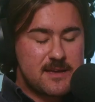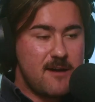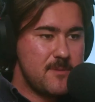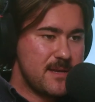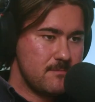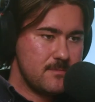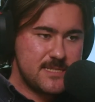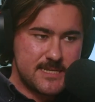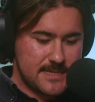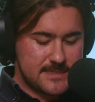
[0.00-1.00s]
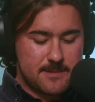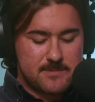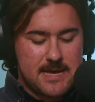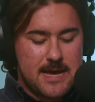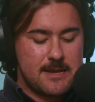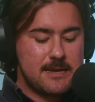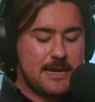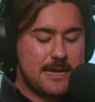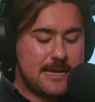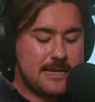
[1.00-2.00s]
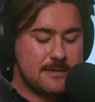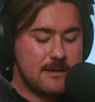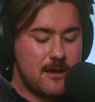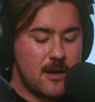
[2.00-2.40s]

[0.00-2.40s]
the government didn't accept that. It